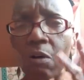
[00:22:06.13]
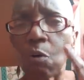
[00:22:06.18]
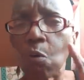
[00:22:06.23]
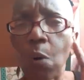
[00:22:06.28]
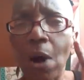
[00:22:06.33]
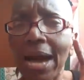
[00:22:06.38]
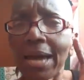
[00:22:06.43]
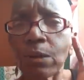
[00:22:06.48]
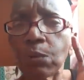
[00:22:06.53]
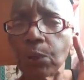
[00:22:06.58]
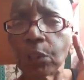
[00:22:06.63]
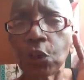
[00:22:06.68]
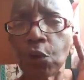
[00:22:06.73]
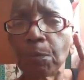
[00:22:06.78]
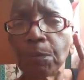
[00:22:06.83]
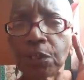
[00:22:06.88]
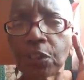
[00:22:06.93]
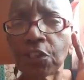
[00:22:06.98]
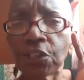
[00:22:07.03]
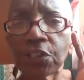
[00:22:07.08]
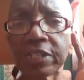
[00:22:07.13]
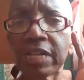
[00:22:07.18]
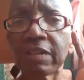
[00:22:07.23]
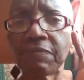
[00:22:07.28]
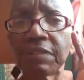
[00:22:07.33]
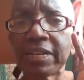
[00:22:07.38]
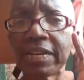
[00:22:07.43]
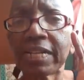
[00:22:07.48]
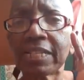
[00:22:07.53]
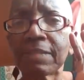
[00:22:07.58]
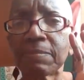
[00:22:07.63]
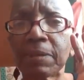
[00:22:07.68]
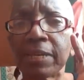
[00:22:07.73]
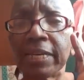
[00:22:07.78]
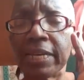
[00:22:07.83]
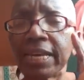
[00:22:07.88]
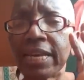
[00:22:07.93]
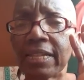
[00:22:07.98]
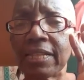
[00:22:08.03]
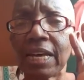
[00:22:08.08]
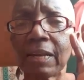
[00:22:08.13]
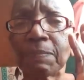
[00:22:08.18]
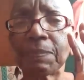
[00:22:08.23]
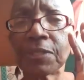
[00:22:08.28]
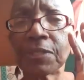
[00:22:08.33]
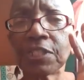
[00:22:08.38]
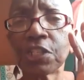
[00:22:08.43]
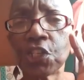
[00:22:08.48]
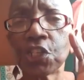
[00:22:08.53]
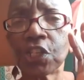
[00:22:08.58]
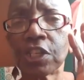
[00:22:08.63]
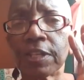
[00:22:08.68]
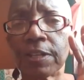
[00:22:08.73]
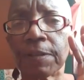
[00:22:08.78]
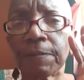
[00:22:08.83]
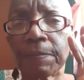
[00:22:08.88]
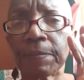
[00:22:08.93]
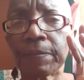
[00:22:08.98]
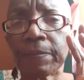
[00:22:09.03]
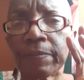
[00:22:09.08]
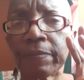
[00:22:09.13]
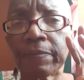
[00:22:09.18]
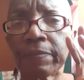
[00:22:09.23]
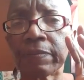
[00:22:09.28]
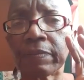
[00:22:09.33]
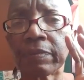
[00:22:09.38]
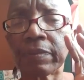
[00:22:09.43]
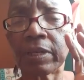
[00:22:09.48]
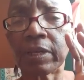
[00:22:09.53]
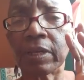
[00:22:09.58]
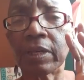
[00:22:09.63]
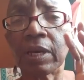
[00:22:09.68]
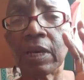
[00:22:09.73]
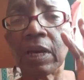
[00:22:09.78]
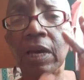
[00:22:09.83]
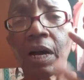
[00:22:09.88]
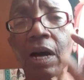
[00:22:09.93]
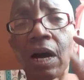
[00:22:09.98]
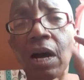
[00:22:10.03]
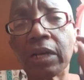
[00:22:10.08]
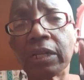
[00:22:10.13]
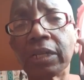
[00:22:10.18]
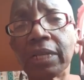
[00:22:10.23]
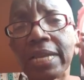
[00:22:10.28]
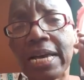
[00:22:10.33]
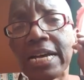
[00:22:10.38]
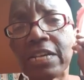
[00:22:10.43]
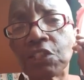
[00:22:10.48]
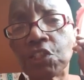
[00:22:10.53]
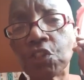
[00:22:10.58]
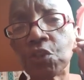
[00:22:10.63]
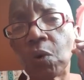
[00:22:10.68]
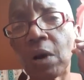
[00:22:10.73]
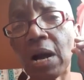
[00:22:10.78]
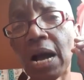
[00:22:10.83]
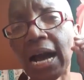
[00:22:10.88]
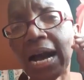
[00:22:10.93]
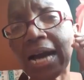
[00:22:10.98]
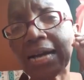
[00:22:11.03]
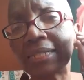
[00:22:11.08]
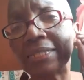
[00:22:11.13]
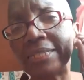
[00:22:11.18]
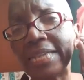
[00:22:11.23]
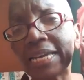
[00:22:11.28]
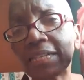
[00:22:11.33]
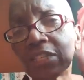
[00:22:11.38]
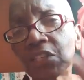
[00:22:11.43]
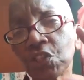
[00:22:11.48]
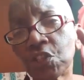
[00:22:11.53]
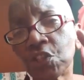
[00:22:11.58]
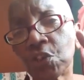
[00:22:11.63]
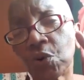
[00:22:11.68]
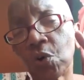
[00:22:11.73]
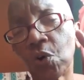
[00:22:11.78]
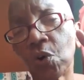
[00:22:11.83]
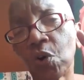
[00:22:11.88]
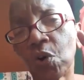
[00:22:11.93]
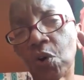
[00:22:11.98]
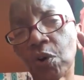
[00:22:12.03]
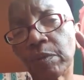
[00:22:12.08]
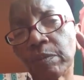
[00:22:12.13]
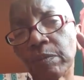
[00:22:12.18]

why would you put yourself in that position? Unless you are at death's door,